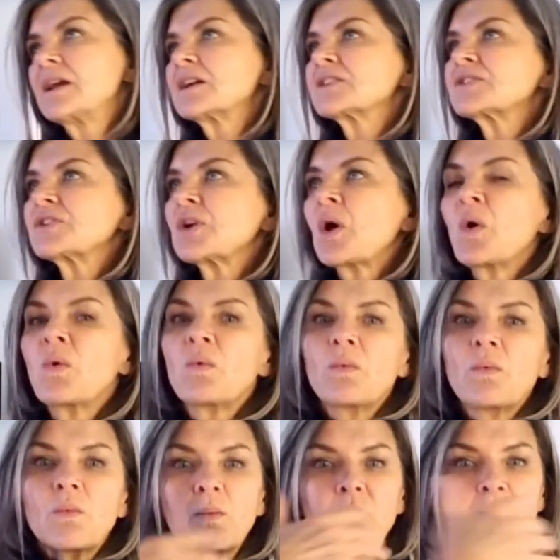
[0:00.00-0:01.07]
So
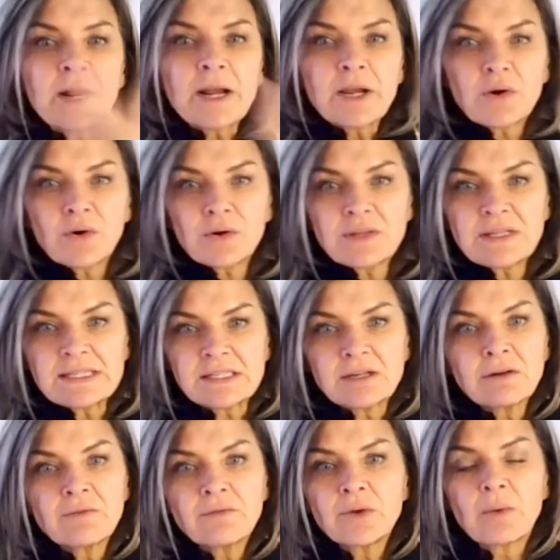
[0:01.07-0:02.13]
when I heard this
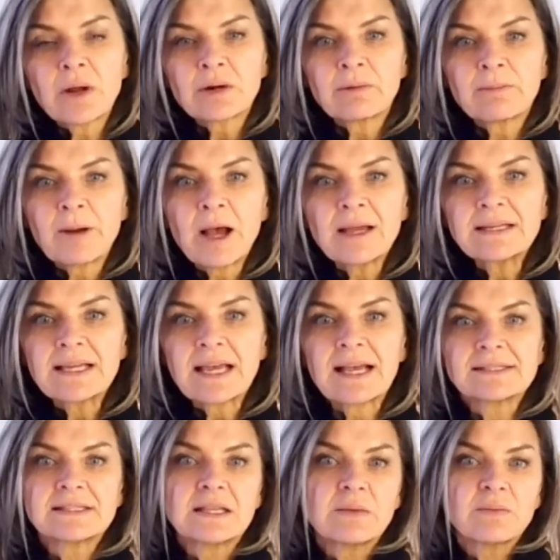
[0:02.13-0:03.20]
interview on her
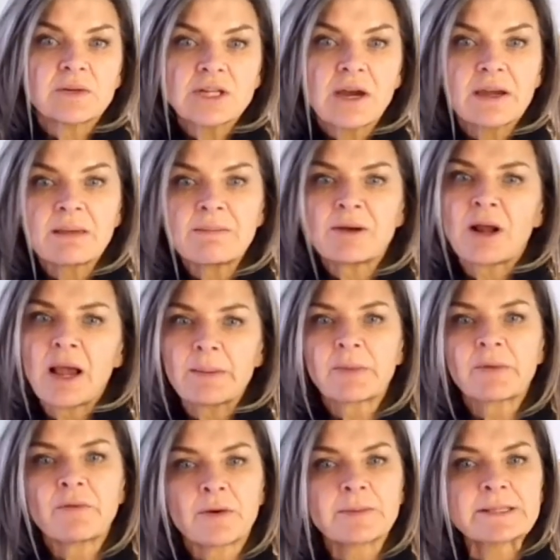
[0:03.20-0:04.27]
podcast and they were talking about high
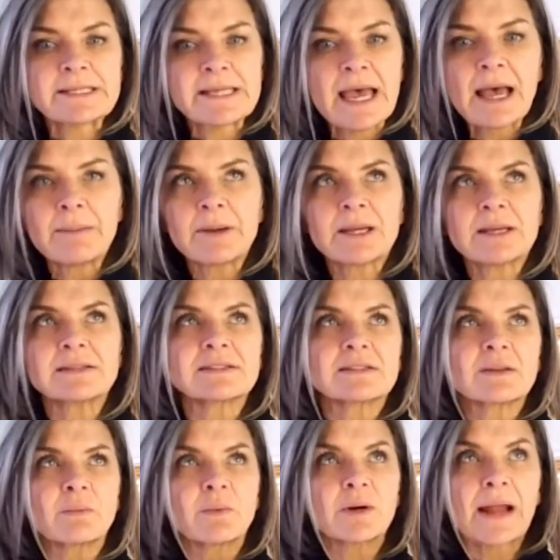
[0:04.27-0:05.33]
performance habits, the
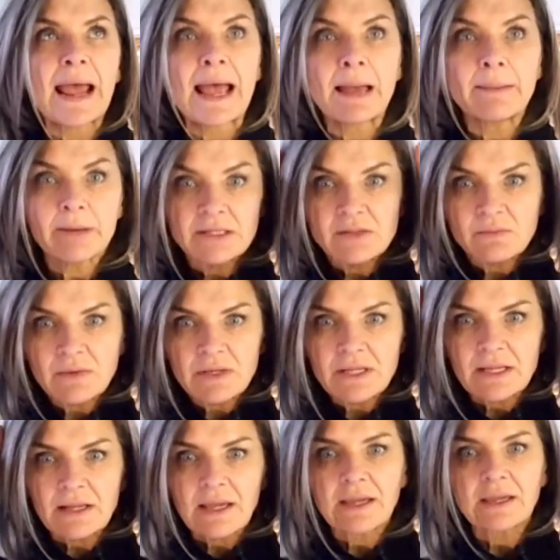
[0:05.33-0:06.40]
word habits
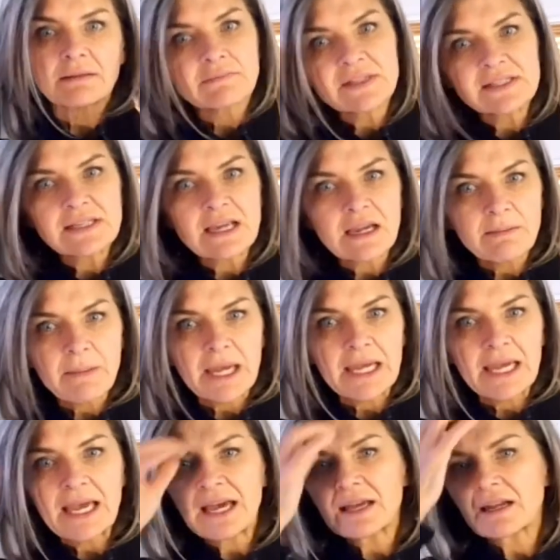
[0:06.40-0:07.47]
really like stuck in my
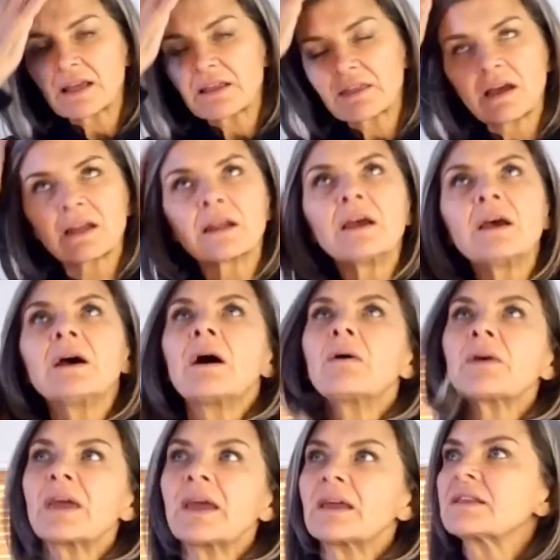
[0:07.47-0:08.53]
head. I thought,
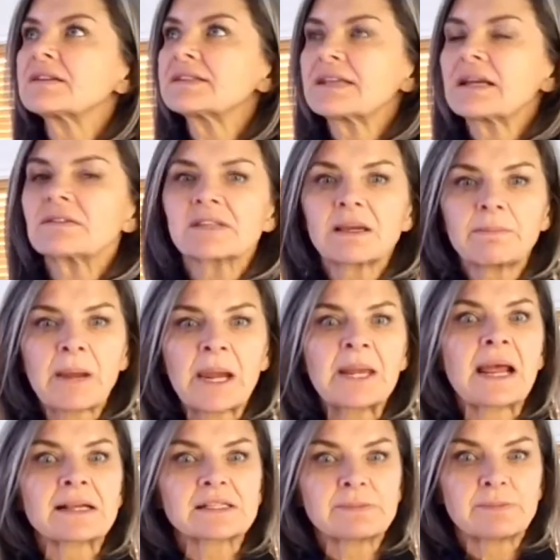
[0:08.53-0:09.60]
okay, this sounds like my
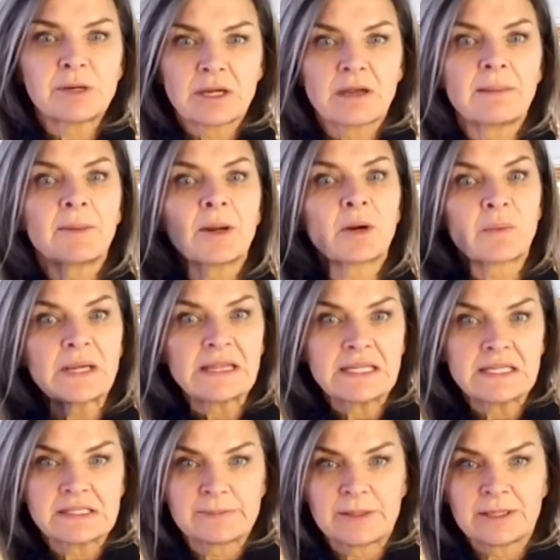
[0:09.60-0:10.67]
next book. I'm going to read
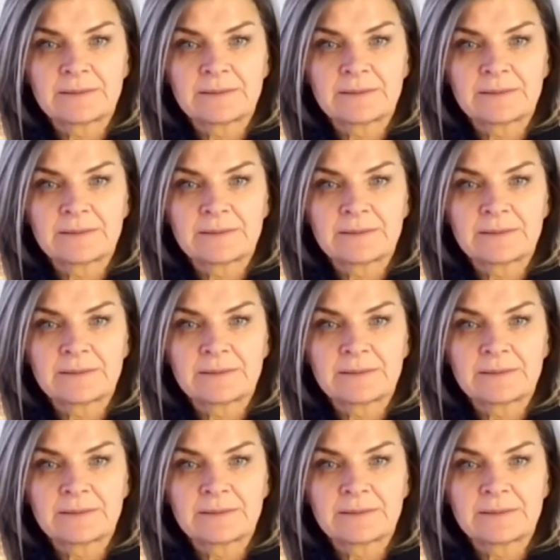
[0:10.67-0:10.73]
this book.